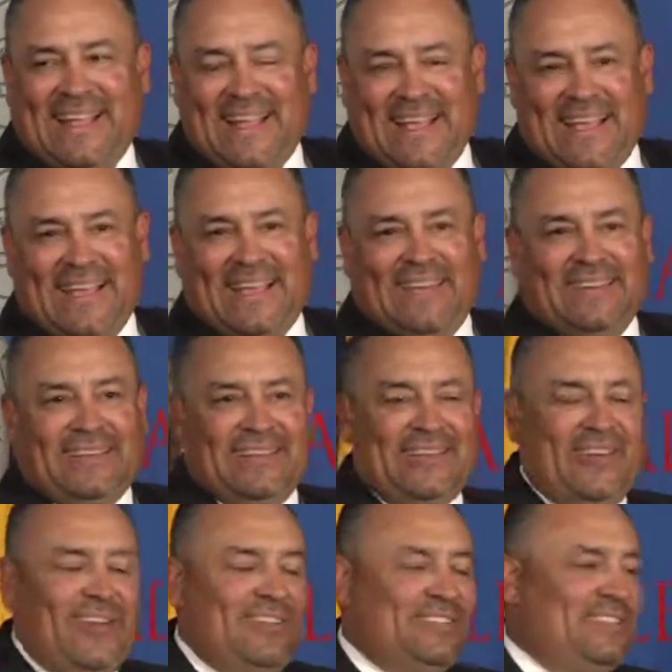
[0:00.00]
And
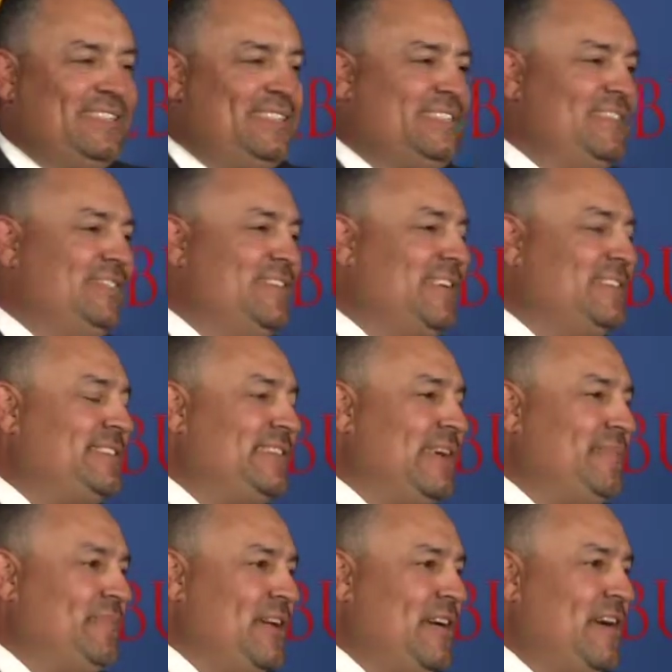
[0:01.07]
Carlos is still that
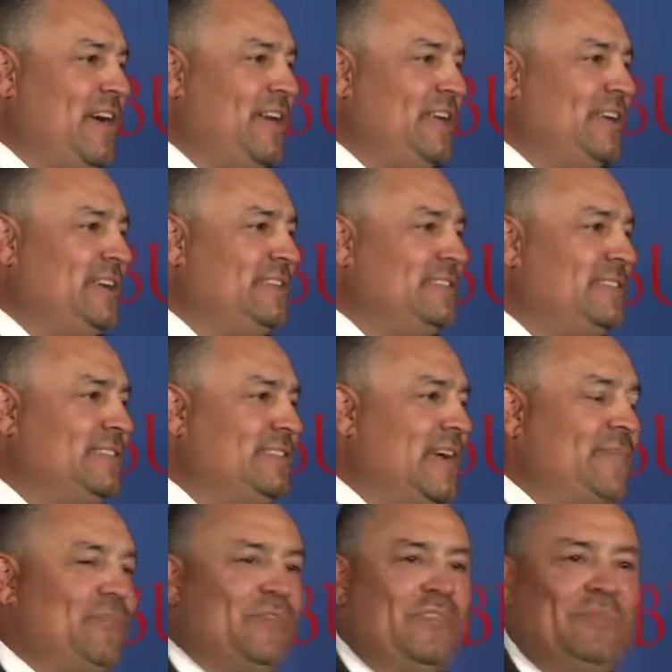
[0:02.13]
same guy. He's the
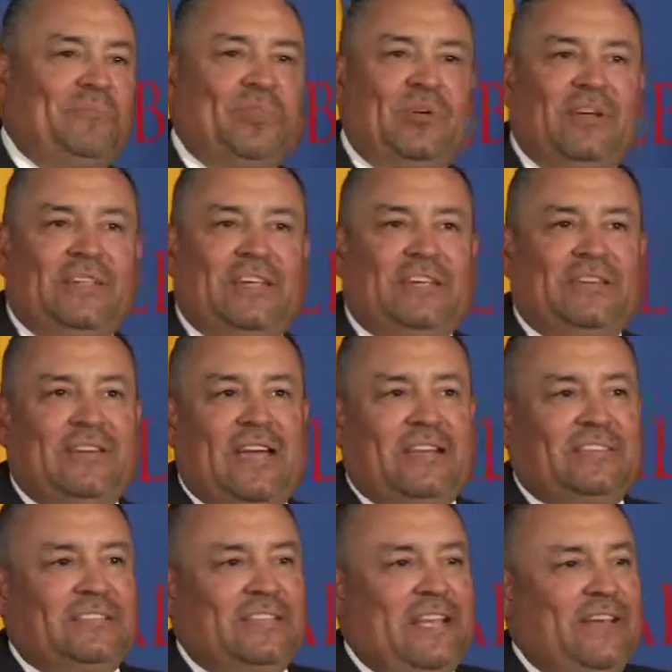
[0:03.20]
type of employee that you
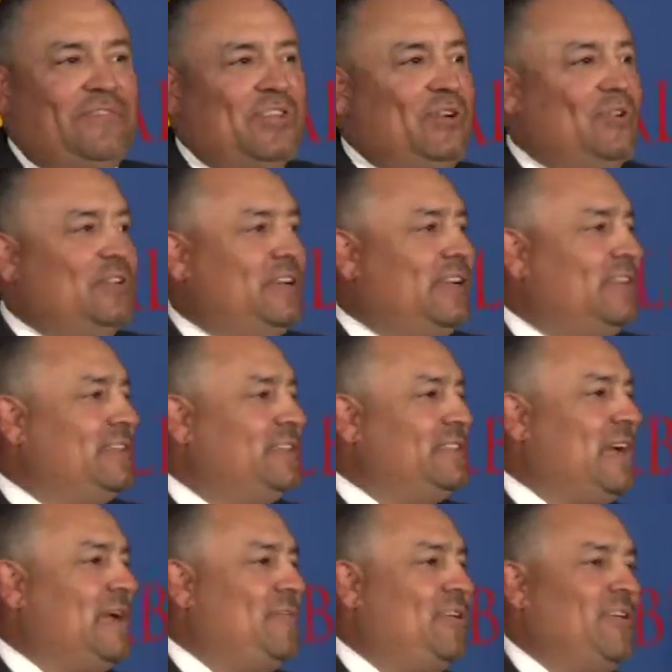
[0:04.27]
actually have to go look at the
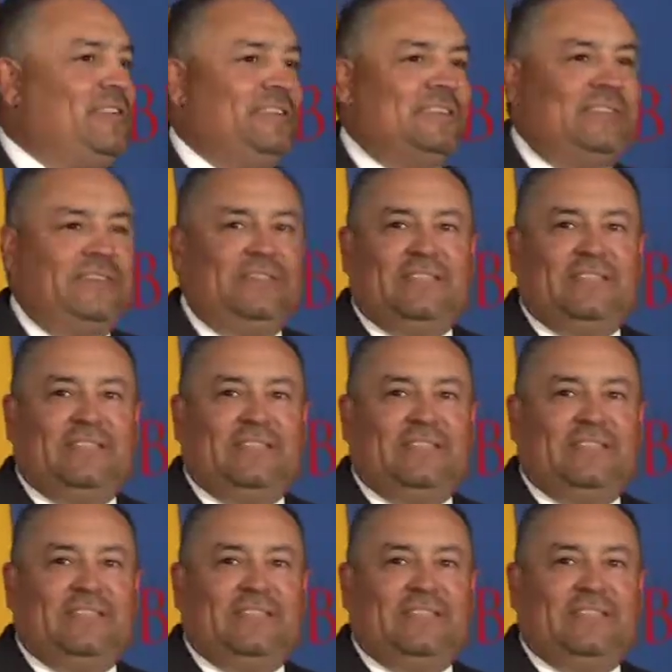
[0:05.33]
time card to see